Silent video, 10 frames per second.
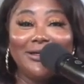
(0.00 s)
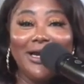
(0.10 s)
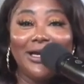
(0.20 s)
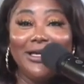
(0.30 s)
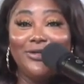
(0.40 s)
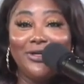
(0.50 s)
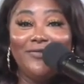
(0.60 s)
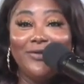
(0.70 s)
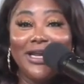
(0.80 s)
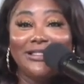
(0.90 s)
I need to give
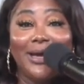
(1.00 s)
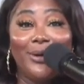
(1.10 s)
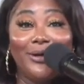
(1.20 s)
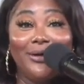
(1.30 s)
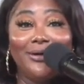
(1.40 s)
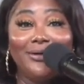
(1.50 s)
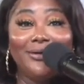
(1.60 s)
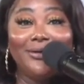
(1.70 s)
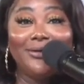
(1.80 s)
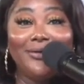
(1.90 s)
you an example
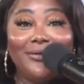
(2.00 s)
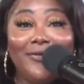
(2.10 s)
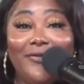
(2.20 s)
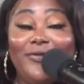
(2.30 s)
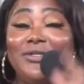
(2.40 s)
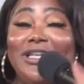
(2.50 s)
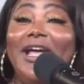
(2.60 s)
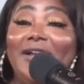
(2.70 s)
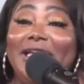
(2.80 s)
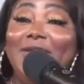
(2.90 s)
of if you
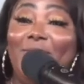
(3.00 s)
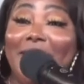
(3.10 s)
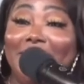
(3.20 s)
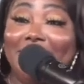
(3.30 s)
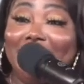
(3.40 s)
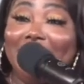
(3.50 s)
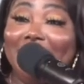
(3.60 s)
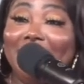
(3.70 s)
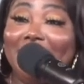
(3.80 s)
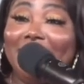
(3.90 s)
tell anyone
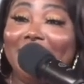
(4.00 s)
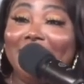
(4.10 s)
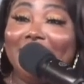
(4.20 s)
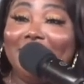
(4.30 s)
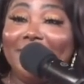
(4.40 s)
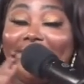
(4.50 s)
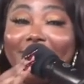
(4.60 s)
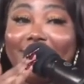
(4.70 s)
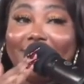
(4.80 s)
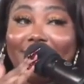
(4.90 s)
the way I
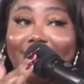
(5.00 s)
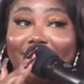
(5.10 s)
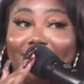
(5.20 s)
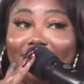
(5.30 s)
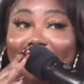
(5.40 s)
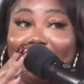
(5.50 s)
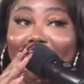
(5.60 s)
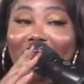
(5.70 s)
will finish your life.